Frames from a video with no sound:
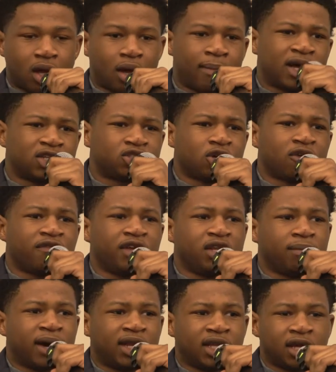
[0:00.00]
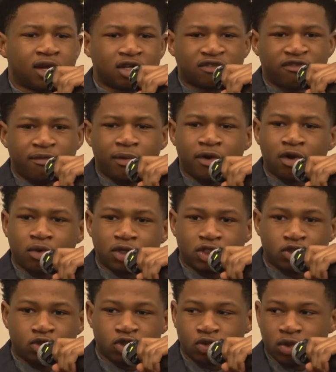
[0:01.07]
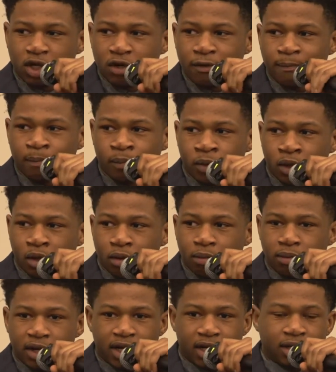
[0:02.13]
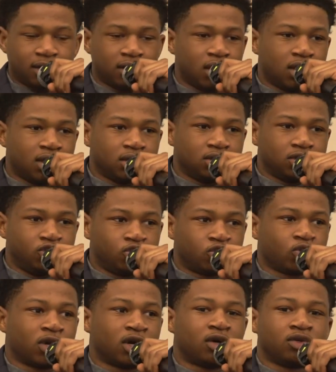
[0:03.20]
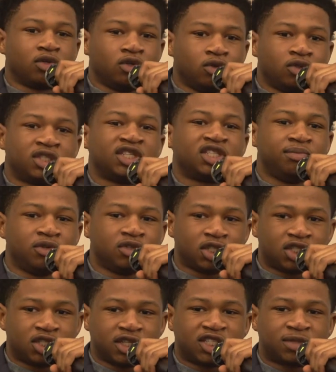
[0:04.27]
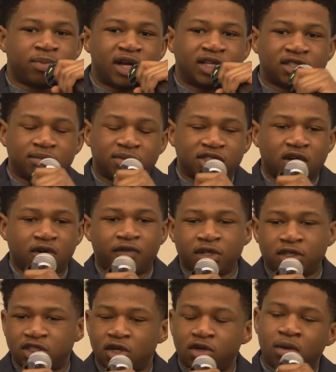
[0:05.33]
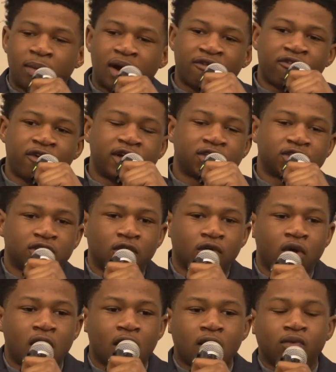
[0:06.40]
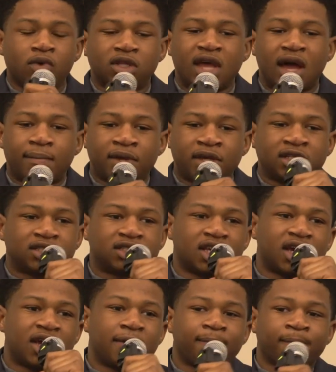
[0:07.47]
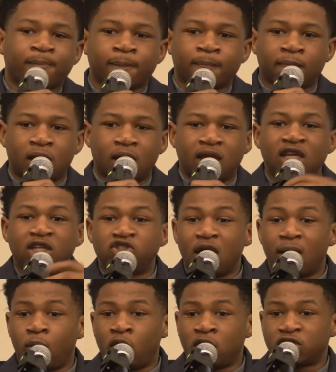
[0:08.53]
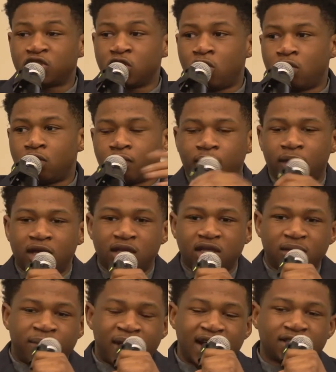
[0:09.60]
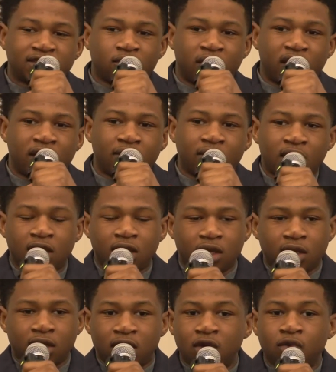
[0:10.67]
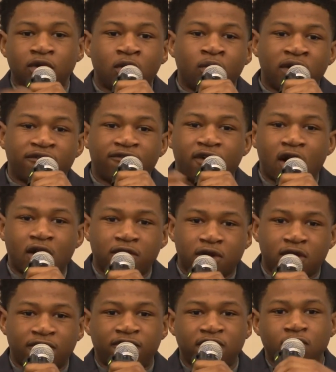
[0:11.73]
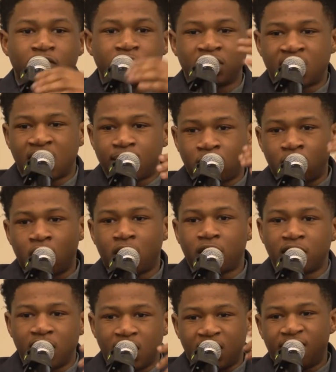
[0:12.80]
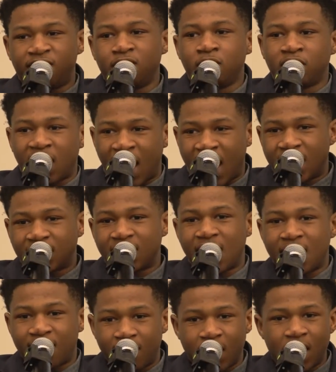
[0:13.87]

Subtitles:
I'm not sure if anybody in here is familiar with Juice WRLD, but Juice WRLD used his music to express himself, and so did my friend. So with that being said, he dropped one song and then he passed away. He would have went farther if he would have kept going, if he would have had that